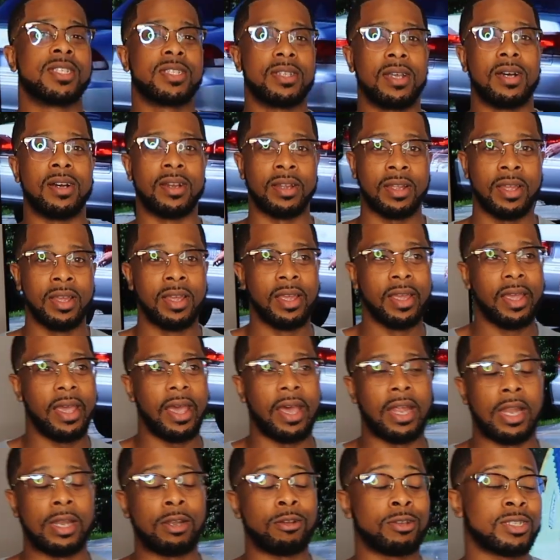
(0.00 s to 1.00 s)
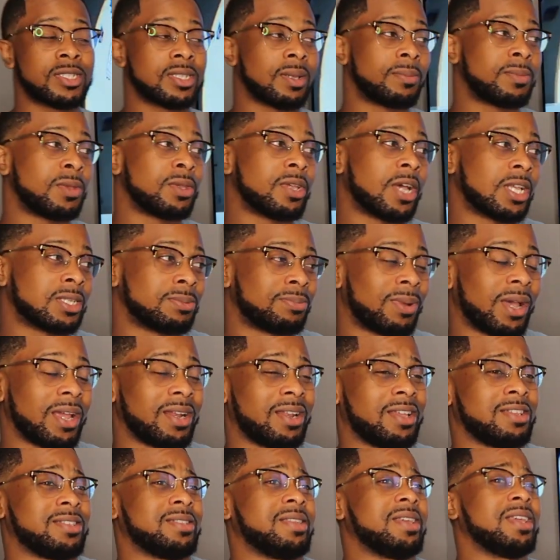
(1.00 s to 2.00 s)
Skunk. And I know some of you guys are
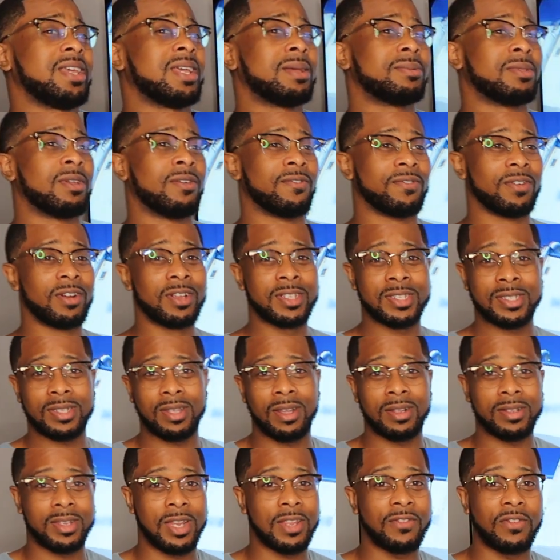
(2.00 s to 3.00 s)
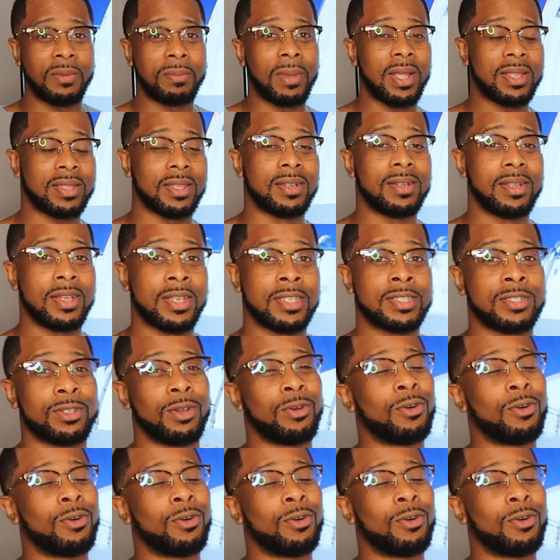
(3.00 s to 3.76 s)
probably like, damn, the Reverse Skunk didn't even make the list.